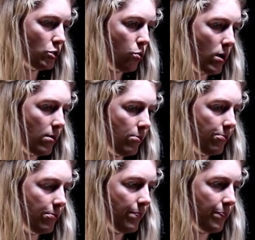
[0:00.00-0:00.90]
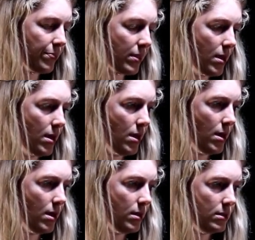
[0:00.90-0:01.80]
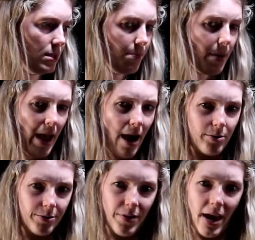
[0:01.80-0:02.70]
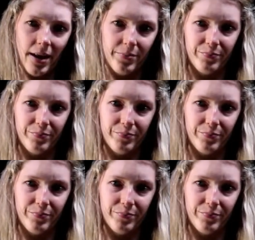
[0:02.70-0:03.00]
12 to the power of n.